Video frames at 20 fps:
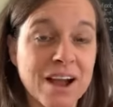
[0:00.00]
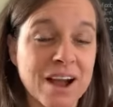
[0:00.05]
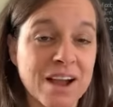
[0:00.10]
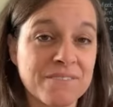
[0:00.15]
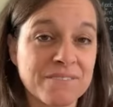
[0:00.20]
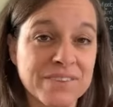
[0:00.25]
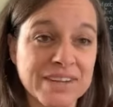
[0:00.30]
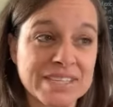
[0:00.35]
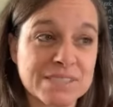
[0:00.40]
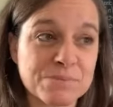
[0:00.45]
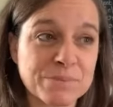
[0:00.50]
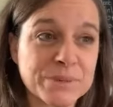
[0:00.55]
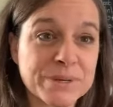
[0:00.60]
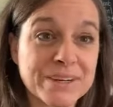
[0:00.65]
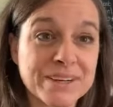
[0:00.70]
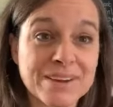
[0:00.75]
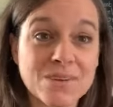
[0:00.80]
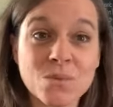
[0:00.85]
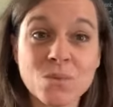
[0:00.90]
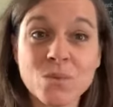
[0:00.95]
on
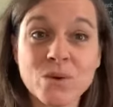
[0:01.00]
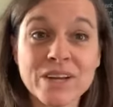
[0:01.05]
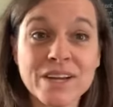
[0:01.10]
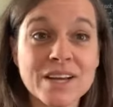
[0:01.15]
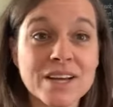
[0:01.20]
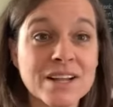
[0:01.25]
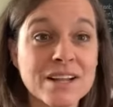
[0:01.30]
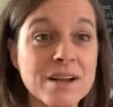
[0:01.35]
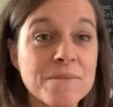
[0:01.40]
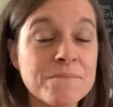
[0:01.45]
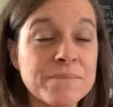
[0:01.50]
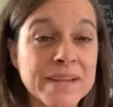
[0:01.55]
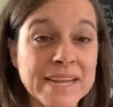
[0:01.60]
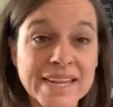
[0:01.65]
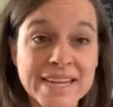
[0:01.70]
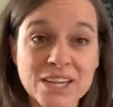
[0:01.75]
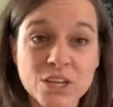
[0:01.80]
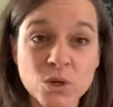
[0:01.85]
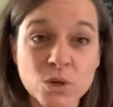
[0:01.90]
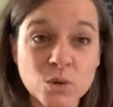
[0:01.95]
Facebook will
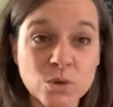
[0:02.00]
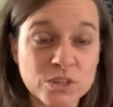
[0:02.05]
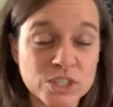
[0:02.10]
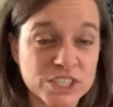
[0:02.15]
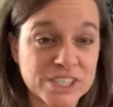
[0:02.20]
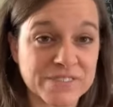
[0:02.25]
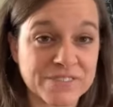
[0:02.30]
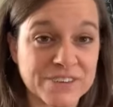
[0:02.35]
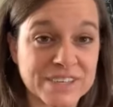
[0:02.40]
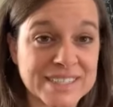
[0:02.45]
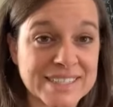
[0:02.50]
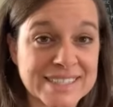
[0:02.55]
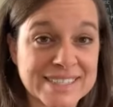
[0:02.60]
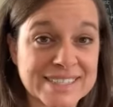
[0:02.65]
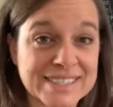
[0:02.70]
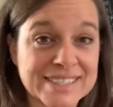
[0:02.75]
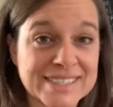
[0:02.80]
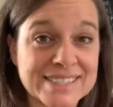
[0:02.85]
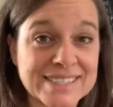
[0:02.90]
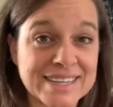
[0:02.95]
make huge
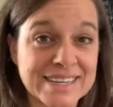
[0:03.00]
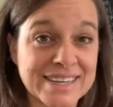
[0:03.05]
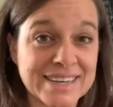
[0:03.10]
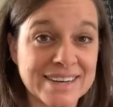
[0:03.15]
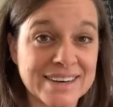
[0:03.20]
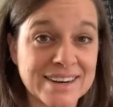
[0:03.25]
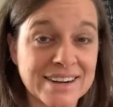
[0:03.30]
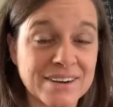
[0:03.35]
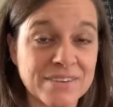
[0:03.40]
differences in